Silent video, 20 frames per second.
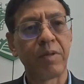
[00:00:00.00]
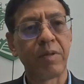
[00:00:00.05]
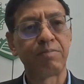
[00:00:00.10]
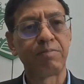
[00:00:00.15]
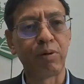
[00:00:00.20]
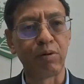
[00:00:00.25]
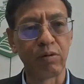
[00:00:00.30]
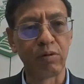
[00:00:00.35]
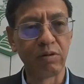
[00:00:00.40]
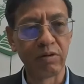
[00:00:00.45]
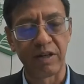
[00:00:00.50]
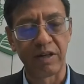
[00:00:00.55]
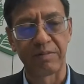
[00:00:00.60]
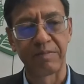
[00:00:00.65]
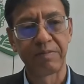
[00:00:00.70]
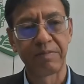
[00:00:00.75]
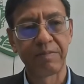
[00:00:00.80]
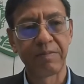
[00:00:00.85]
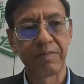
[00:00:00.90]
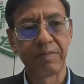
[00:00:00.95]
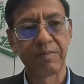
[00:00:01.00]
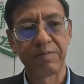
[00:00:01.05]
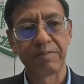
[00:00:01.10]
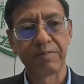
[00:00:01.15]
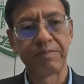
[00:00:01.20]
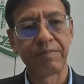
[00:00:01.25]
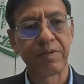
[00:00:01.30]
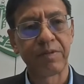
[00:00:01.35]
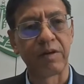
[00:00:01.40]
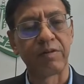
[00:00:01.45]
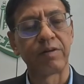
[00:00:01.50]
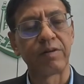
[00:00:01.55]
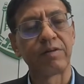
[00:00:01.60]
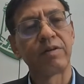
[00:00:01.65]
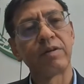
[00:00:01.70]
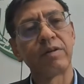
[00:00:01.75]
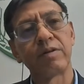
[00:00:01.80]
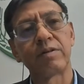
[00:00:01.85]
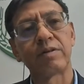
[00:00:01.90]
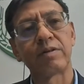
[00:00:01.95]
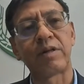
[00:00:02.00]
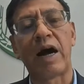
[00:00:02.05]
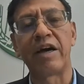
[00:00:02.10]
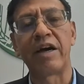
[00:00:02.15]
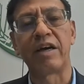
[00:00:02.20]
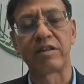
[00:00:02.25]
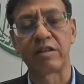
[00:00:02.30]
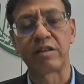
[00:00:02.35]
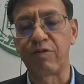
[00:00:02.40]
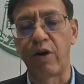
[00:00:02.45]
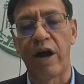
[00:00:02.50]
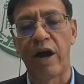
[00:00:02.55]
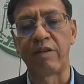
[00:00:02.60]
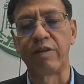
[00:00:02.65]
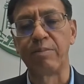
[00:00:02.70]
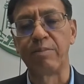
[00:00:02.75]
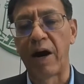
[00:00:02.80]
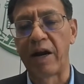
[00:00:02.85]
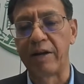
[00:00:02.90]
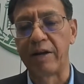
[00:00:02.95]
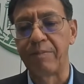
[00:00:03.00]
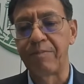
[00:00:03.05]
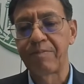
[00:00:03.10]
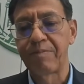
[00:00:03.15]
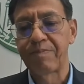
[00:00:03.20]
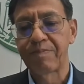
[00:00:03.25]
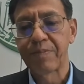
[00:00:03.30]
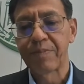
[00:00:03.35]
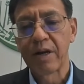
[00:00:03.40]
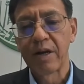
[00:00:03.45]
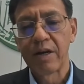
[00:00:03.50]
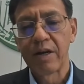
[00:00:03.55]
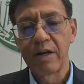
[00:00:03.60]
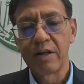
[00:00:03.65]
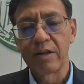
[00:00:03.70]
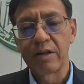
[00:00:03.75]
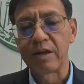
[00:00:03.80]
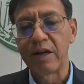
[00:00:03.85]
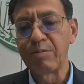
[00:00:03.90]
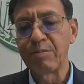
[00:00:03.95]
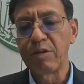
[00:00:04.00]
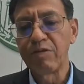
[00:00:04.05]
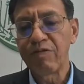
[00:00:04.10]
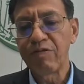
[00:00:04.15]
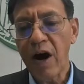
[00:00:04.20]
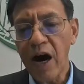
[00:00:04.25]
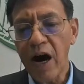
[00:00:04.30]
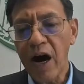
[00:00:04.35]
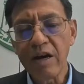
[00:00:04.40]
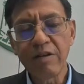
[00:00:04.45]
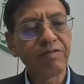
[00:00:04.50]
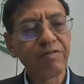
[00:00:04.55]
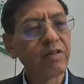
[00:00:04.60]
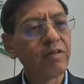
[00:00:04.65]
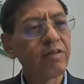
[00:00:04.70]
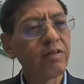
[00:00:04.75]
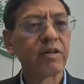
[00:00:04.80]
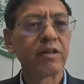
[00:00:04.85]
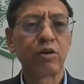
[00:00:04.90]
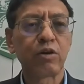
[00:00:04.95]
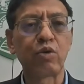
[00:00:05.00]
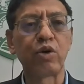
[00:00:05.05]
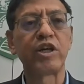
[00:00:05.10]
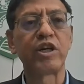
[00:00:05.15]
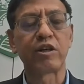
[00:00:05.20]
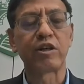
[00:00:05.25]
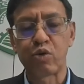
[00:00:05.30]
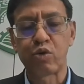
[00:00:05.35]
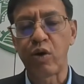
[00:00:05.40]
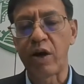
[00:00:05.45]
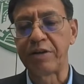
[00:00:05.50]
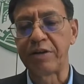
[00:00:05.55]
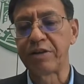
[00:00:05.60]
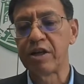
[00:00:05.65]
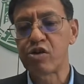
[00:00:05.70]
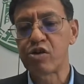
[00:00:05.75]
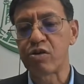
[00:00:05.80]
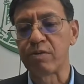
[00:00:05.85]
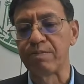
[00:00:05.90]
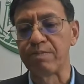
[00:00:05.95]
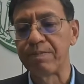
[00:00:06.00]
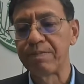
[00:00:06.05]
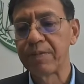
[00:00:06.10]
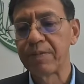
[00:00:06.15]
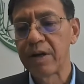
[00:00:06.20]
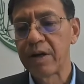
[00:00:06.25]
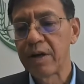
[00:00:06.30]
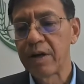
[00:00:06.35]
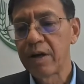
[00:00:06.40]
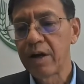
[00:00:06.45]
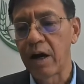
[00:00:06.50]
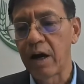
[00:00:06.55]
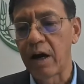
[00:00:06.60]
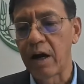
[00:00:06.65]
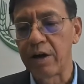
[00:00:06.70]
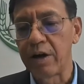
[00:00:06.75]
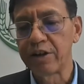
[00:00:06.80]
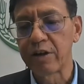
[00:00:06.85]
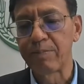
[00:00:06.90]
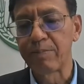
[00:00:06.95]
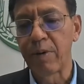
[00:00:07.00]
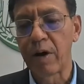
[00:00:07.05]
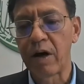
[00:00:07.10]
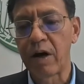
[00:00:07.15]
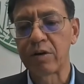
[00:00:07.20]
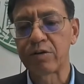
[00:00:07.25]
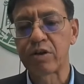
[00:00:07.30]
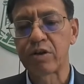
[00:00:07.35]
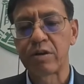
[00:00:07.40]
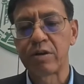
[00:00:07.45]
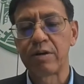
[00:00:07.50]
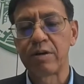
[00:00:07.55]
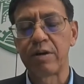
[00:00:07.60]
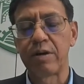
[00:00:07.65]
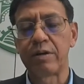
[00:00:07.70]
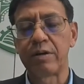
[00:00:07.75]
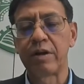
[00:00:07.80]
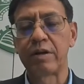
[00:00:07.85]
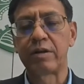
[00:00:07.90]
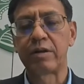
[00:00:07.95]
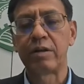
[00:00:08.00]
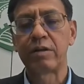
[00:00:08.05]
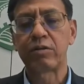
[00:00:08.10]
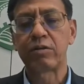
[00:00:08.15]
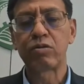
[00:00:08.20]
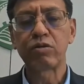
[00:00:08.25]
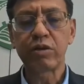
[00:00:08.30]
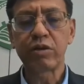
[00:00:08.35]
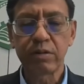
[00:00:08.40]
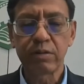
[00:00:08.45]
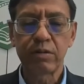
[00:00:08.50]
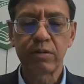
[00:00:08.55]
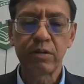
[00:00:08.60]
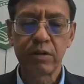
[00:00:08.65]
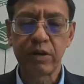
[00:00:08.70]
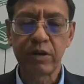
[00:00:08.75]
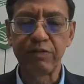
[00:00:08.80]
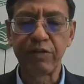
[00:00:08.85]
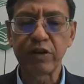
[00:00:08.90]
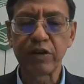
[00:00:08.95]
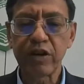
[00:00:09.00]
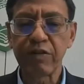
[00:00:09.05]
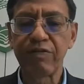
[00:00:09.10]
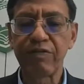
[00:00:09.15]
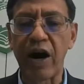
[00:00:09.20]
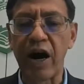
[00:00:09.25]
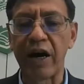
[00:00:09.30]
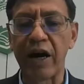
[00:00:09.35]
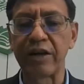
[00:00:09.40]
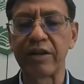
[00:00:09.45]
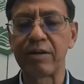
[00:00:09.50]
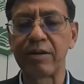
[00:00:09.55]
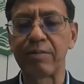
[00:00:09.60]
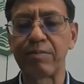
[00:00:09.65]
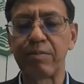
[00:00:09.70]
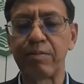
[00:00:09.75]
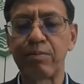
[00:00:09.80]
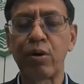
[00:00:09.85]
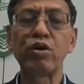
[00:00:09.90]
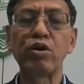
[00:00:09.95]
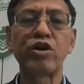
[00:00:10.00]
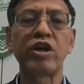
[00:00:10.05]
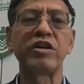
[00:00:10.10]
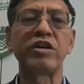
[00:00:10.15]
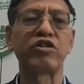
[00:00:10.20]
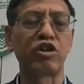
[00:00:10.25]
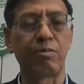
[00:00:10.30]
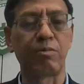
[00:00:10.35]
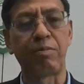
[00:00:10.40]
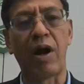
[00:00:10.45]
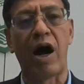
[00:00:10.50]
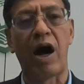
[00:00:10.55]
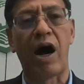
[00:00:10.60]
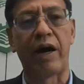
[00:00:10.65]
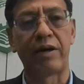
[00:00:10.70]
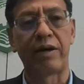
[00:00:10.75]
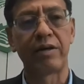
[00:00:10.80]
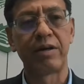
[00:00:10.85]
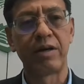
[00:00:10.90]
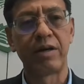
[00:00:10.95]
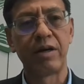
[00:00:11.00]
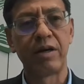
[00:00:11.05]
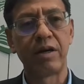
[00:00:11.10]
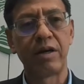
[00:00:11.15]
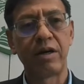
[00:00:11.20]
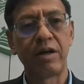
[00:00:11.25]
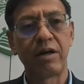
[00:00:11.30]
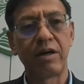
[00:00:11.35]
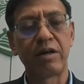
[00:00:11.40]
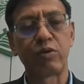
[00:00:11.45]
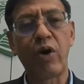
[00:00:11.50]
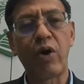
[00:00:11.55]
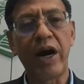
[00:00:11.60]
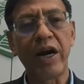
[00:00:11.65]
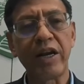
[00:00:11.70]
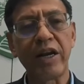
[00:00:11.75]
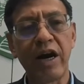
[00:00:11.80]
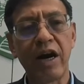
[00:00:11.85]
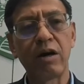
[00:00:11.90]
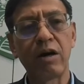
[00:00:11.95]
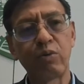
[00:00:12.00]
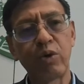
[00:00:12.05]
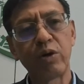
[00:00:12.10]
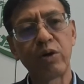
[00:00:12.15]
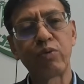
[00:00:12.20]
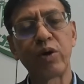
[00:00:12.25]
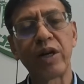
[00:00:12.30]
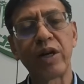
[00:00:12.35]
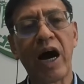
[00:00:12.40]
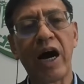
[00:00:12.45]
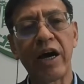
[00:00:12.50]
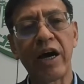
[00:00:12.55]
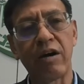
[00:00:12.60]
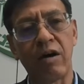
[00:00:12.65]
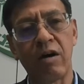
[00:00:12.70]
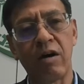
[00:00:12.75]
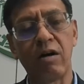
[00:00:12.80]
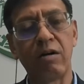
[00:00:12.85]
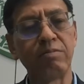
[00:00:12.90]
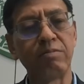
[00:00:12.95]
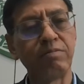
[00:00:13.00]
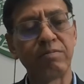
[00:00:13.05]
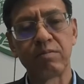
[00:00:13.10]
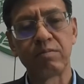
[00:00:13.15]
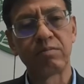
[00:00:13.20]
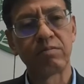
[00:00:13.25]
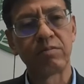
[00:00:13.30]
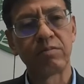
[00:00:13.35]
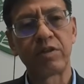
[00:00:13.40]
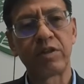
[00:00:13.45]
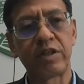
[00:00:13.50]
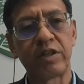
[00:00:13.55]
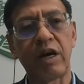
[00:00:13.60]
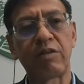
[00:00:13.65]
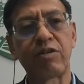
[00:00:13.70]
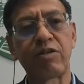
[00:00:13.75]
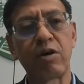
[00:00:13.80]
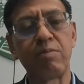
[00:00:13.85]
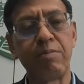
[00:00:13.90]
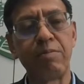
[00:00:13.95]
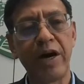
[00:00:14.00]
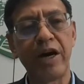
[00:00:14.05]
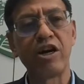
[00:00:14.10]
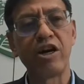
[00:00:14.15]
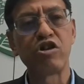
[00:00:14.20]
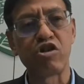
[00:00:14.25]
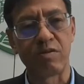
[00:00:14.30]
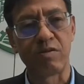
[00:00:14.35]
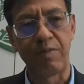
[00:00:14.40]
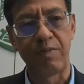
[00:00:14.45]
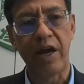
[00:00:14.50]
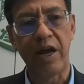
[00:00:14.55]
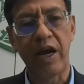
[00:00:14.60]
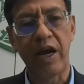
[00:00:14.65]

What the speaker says: polluting diets for everybody. Now, number five critical transition is about diversifying the protein supply. Right now we rely on several major